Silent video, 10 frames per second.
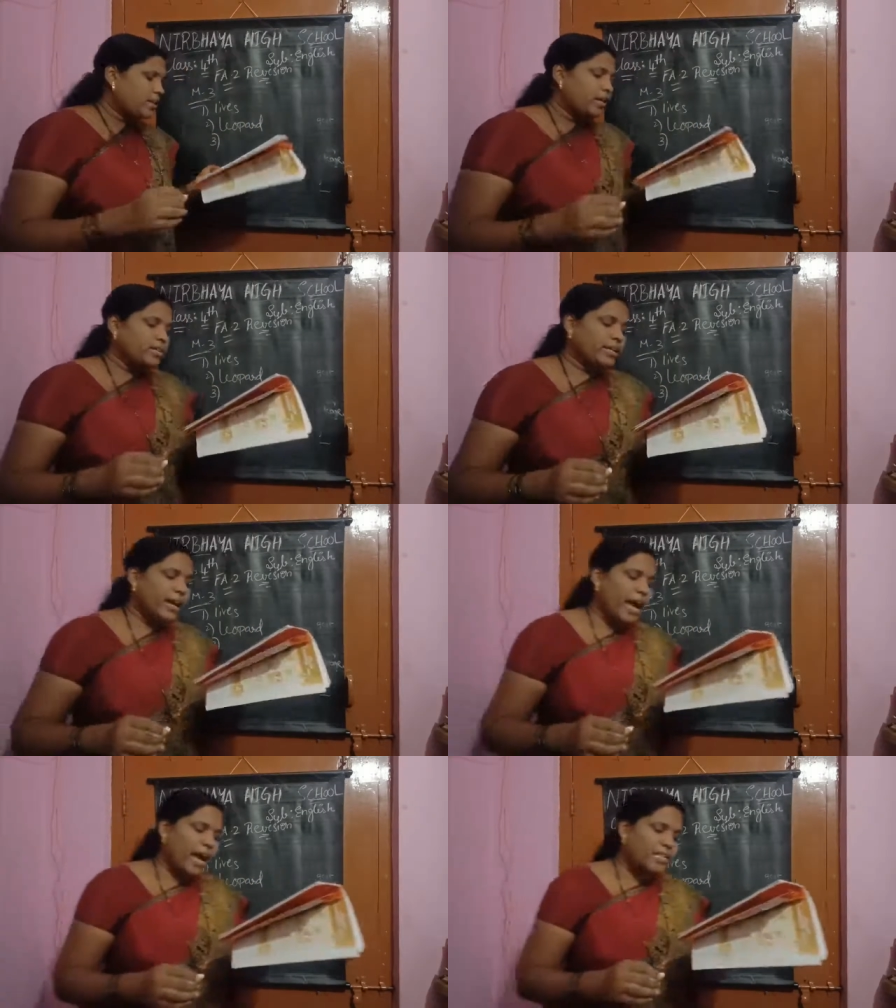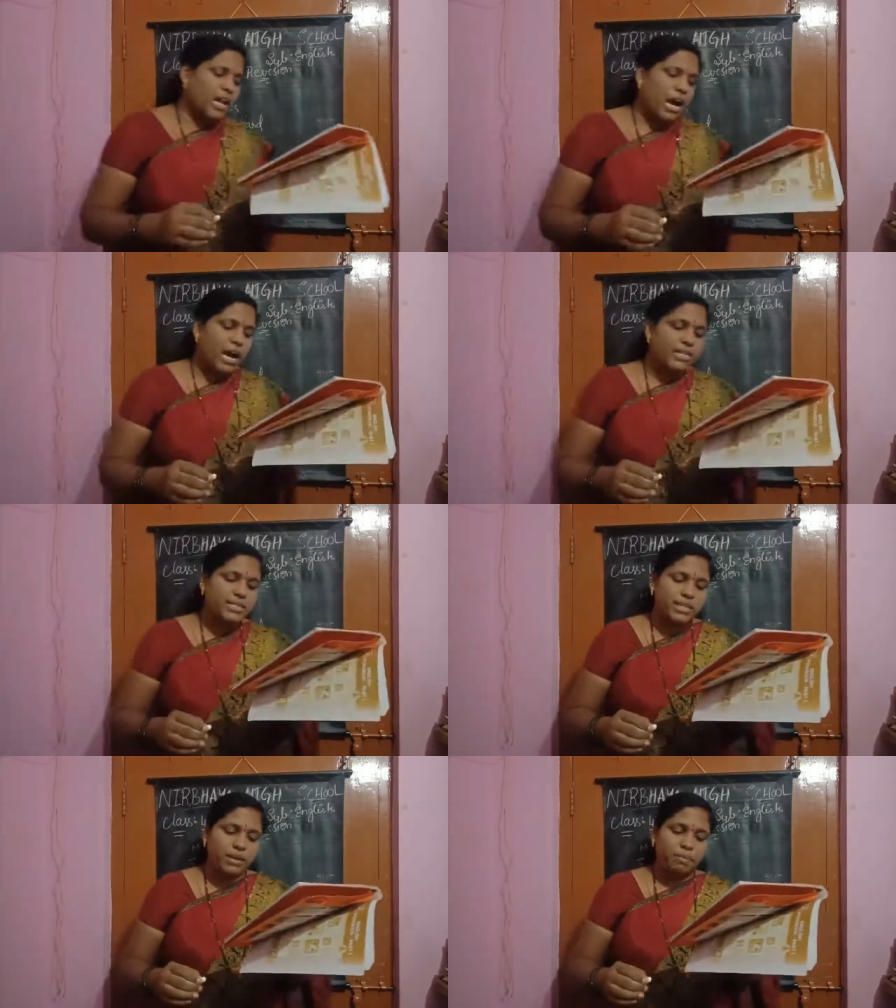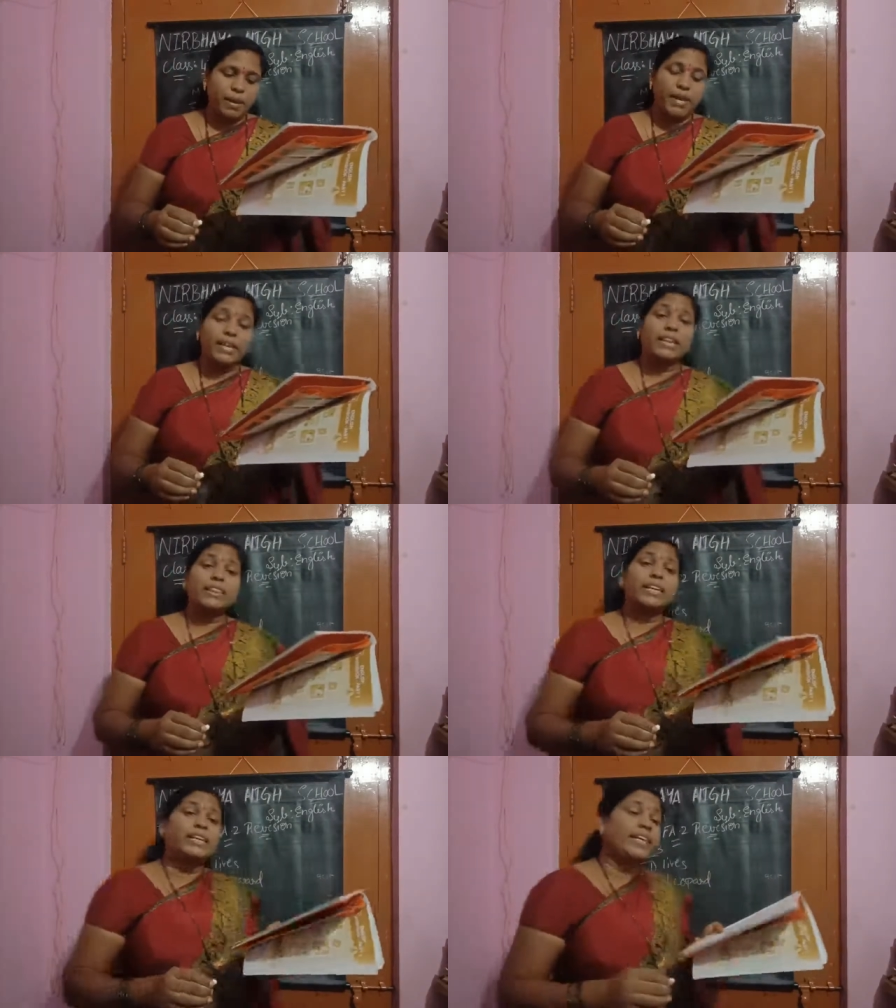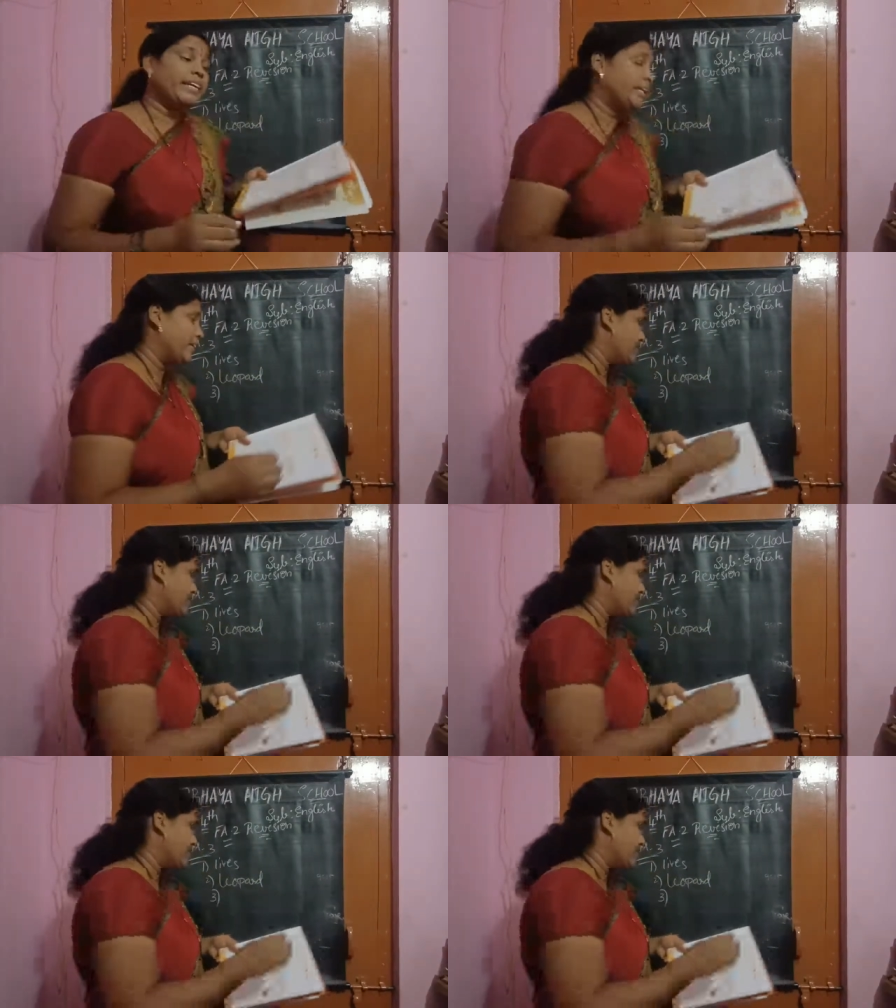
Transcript: the dash are sleeping. The deer.